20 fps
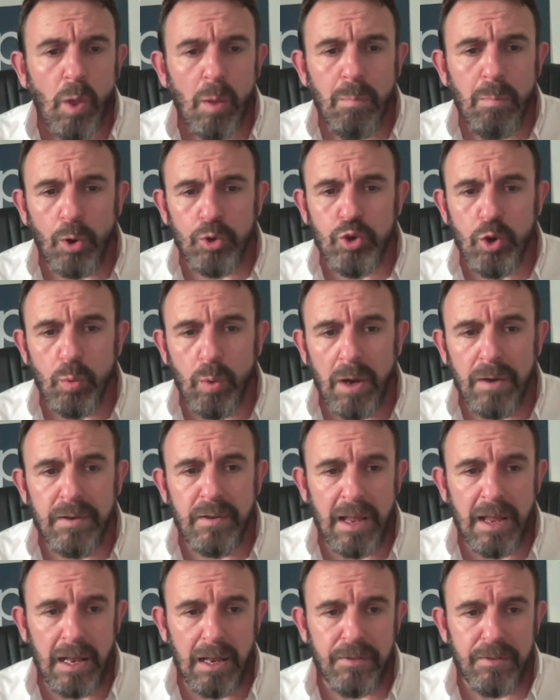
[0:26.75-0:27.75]
Module 1,
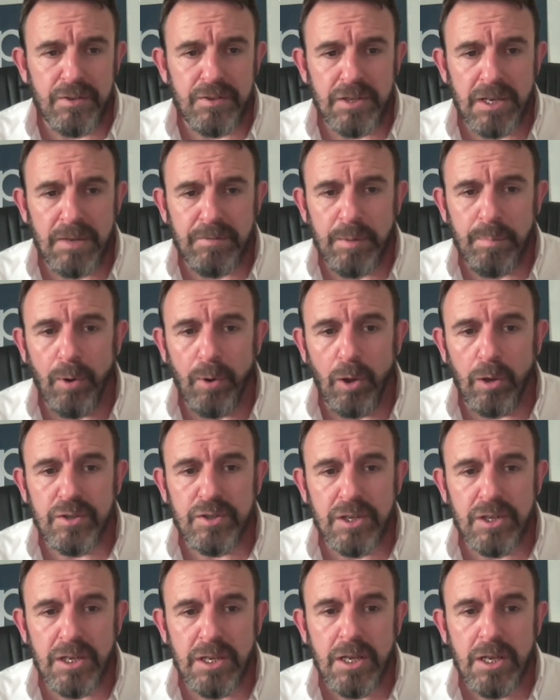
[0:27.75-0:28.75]
the health and safety
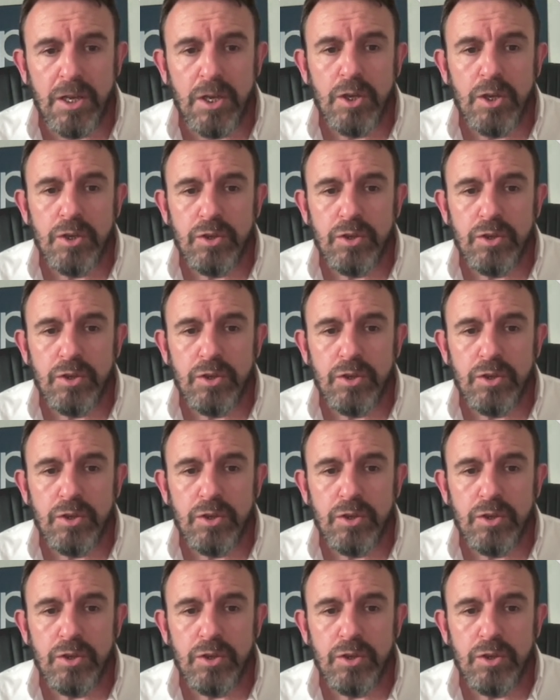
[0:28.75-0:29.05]
policy.